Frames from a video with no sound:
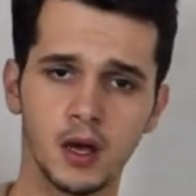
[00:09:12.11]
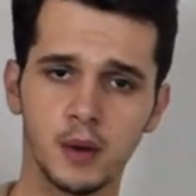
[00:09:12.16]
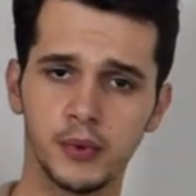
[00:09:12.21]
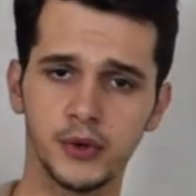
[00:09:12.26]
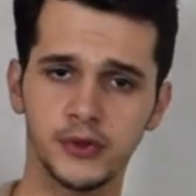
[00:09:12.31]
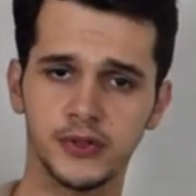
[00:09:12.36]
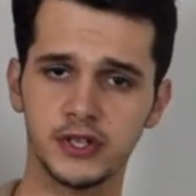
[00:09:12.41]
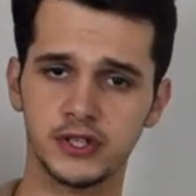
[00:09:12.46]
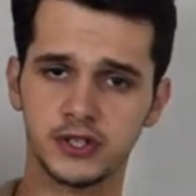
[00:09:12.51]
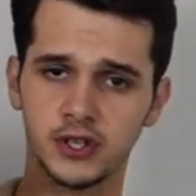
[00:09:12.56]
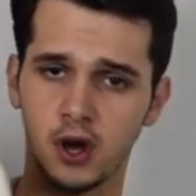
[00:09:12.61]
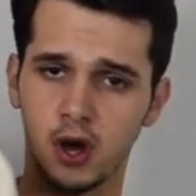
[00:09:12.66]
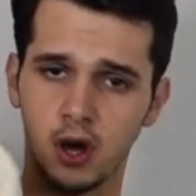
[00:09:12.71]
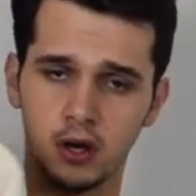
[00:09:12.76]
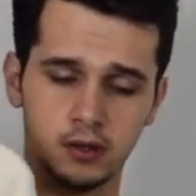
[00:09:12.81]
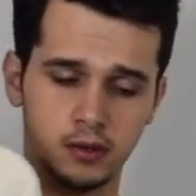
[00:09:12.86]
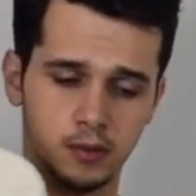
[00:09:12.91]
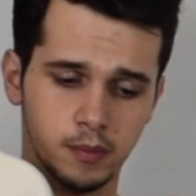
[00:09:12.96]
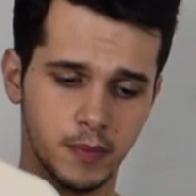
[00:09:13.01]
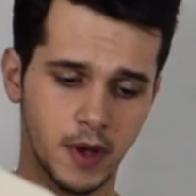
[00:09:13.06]
Put this
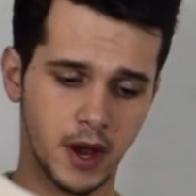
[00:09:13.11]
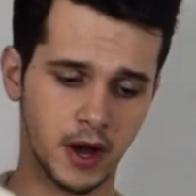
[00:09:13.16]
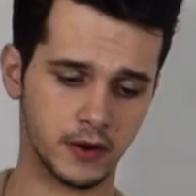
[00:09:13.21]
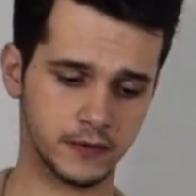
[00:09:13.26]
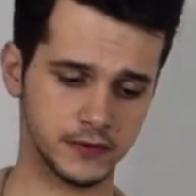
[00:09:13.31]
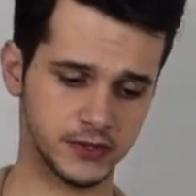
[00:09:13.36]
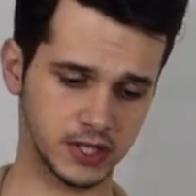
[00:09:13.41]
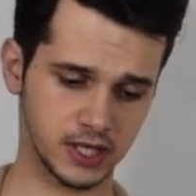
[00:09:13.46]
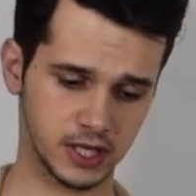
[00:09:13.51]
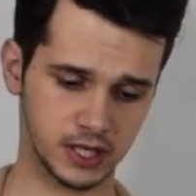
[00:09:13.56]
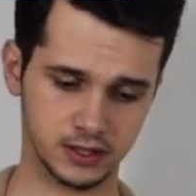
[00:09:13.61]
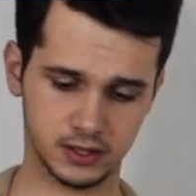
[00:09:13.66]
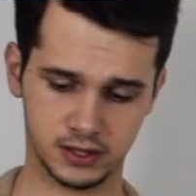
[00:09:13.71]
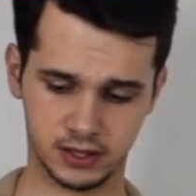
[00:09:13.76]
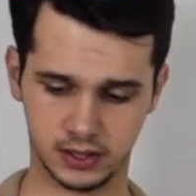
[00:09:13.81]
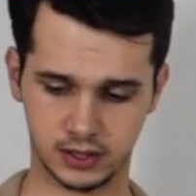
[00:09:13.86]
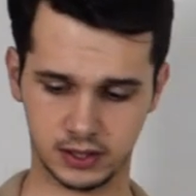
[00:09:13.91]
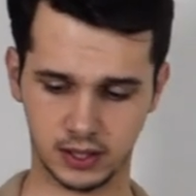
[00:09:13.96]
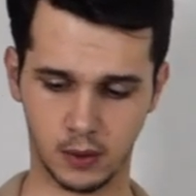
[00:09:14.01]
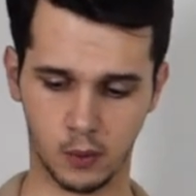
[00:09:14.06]
on, pair of
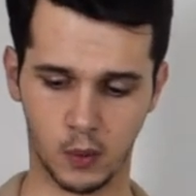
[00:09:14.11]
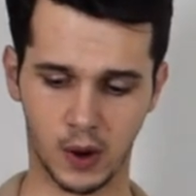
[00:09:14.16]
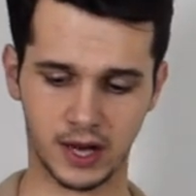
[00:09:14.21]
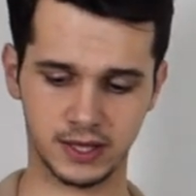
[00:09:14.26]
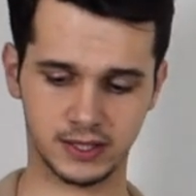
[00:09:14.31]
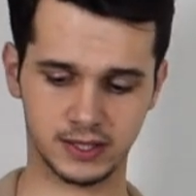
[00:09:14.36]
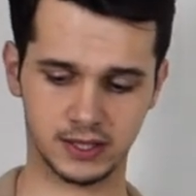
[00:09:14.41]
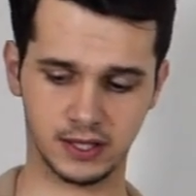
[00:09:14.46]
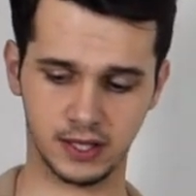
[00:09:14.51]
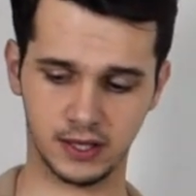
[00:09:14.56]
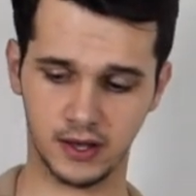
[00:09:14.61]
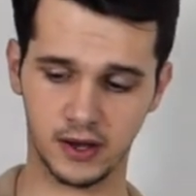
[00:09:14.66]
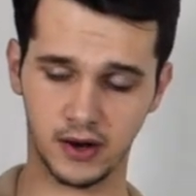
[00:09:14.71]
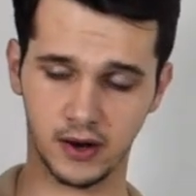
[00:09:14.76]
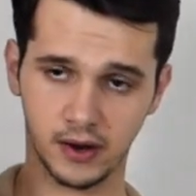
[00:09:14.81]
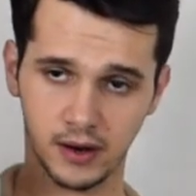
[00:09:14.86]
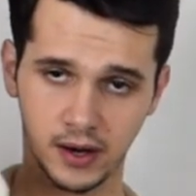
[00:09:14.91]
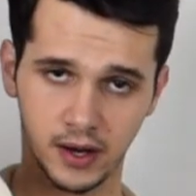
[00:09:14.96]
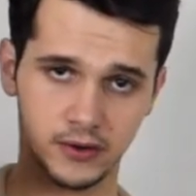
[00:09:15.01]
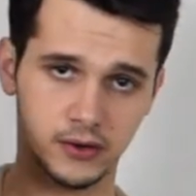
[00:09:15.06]
jeans, a white
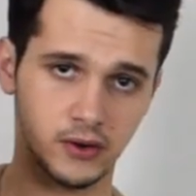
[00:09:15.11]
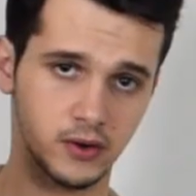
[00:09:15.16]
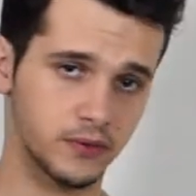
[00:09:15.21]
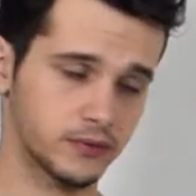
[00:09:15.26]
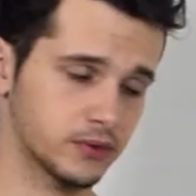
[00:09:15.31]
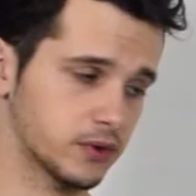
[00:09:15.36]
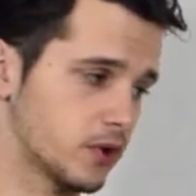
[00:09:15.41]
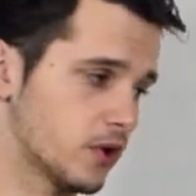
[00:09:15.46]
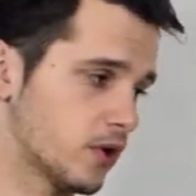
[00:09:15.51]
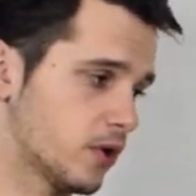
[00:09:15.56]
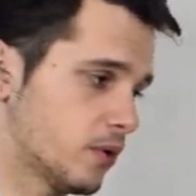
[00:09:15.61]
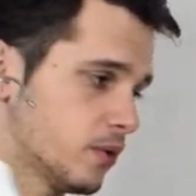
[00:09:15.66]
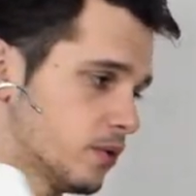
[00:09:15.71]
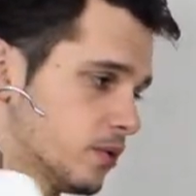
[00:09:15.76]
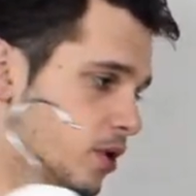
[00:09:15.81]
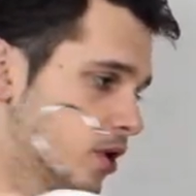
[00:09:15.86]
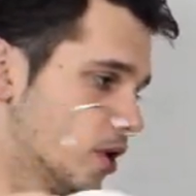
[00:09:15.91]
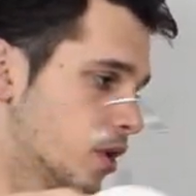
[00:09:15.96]
sneaker, and you're off to go.